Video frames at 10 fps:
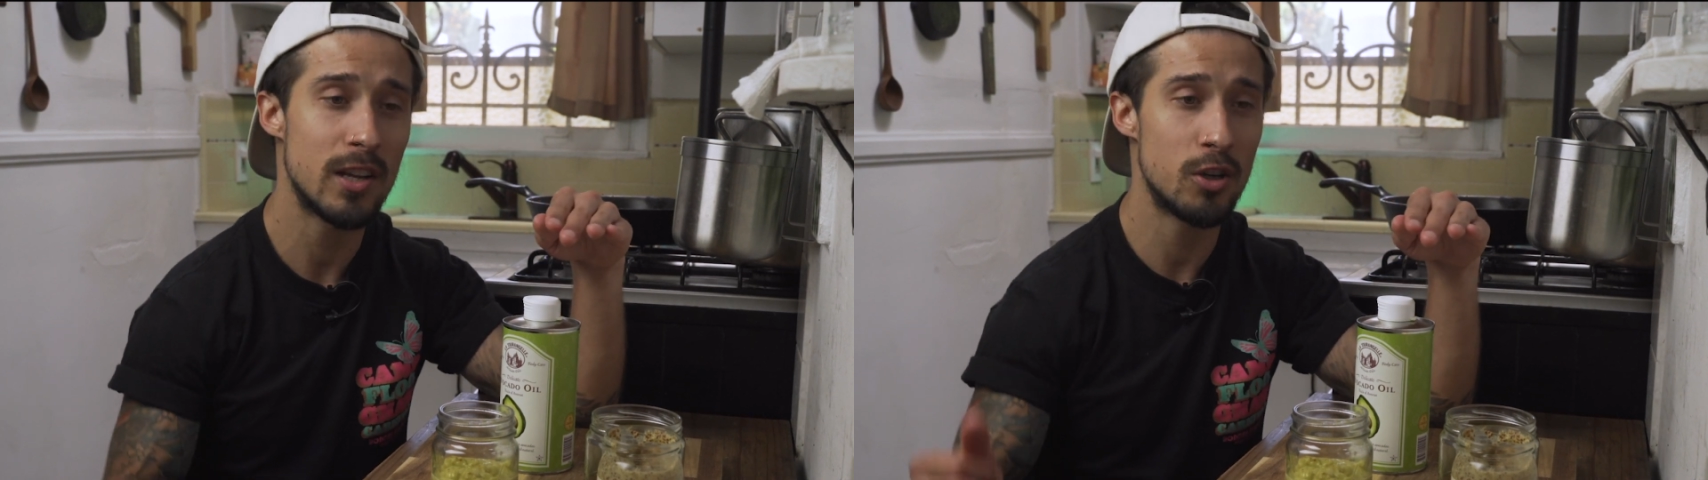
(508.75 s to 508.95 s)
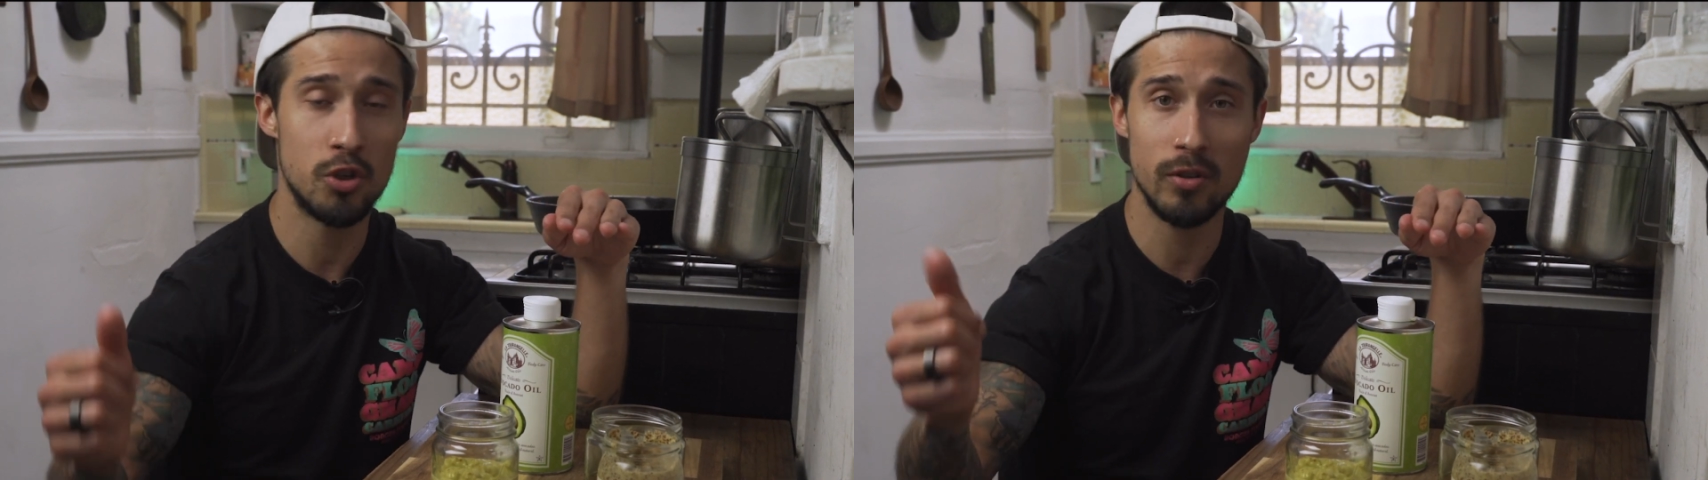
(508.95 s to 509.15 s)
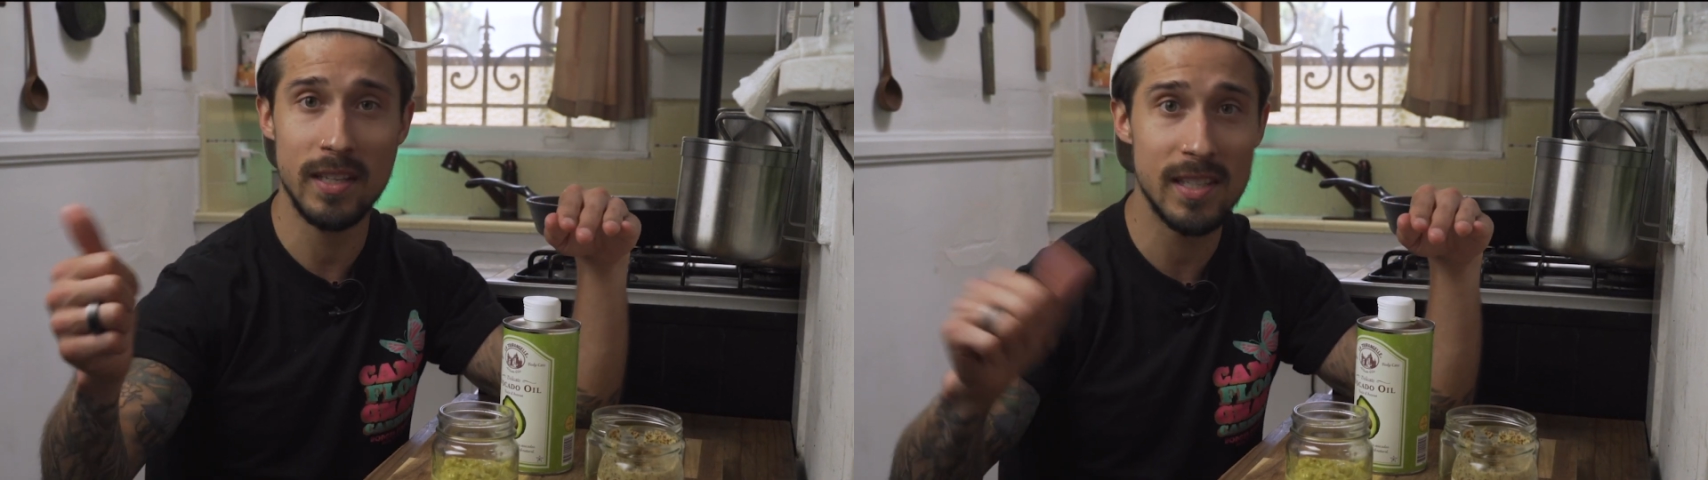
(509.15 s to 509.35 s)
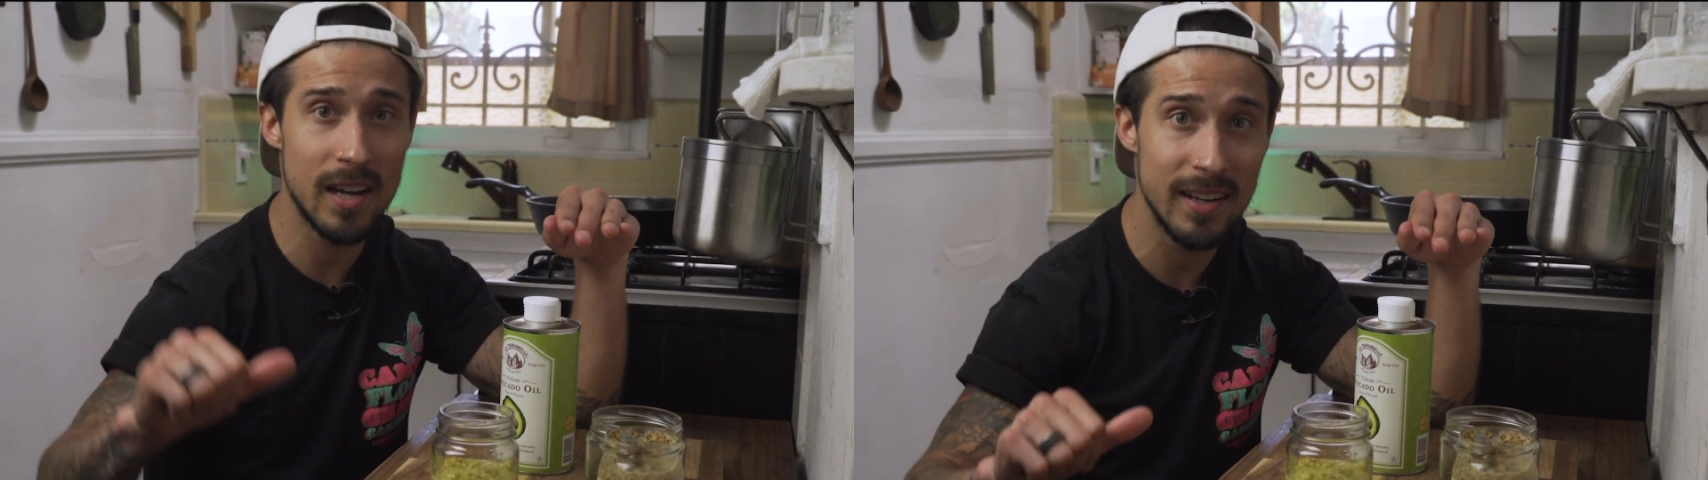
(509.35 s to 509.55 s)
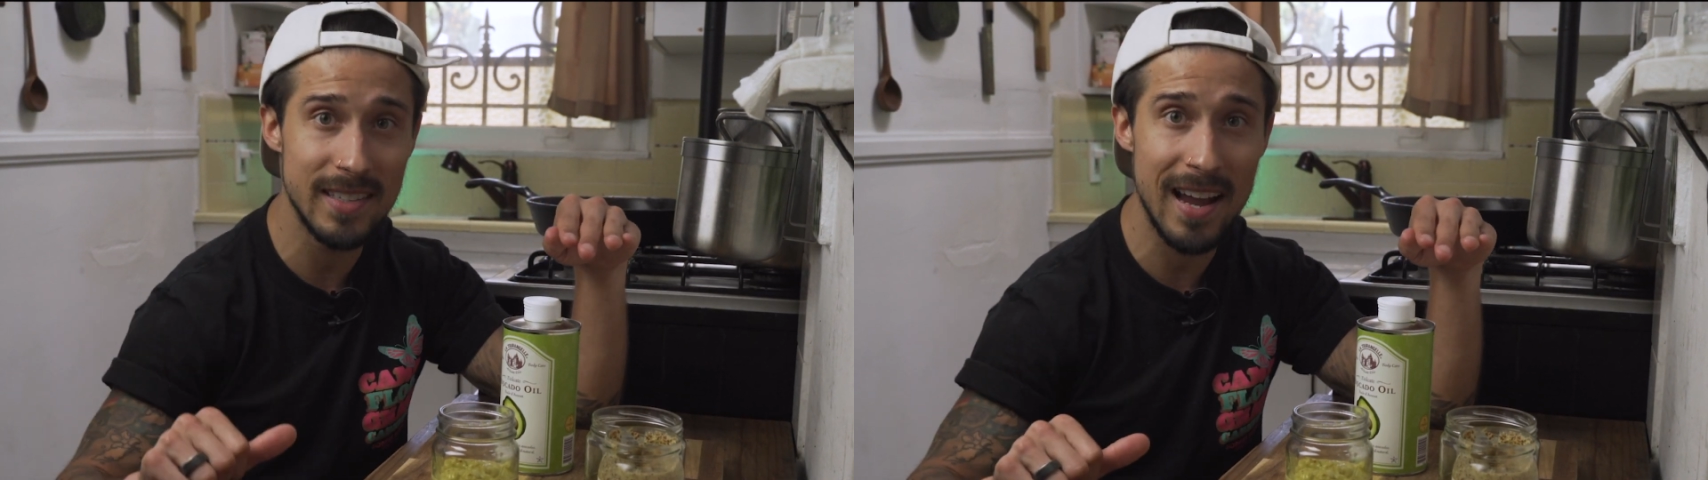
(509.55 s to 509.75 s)
usually it's
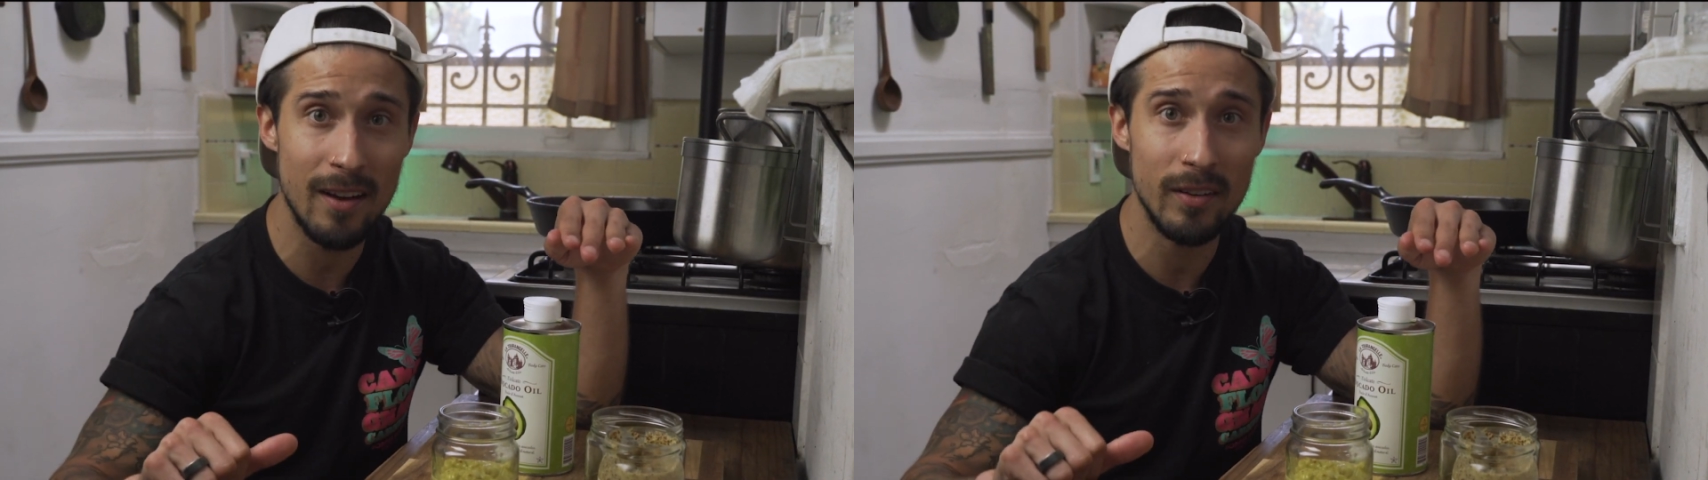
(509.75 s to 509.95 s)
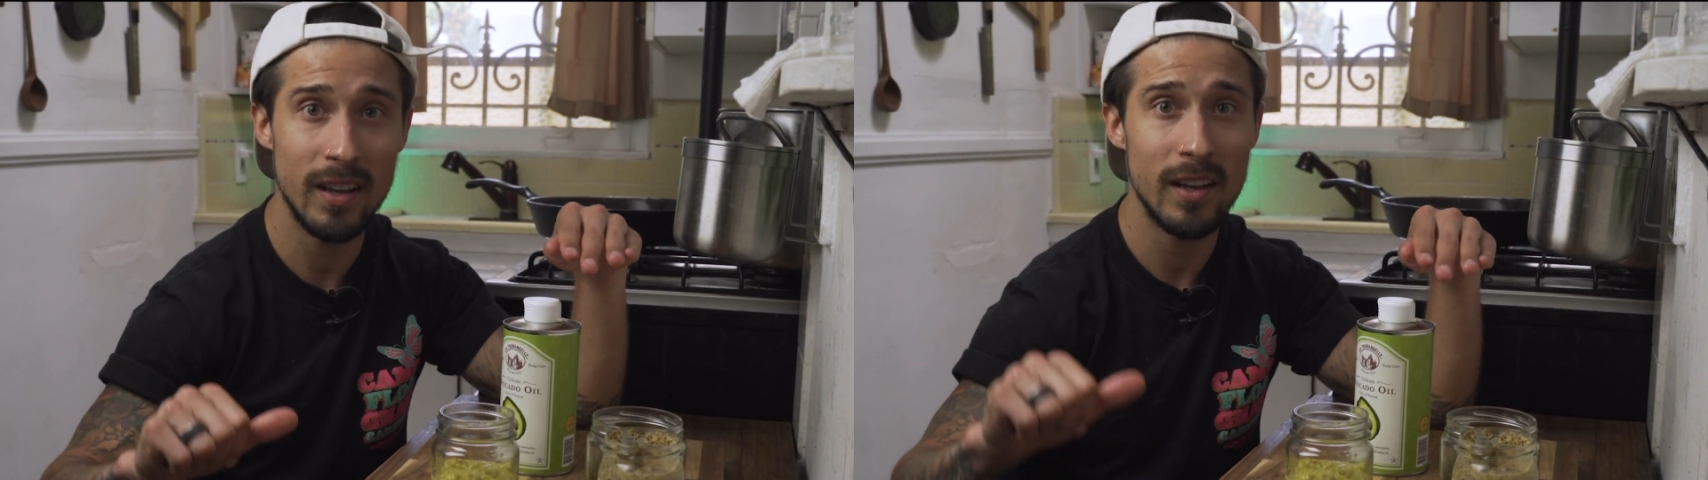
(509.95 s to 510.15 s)
cut down.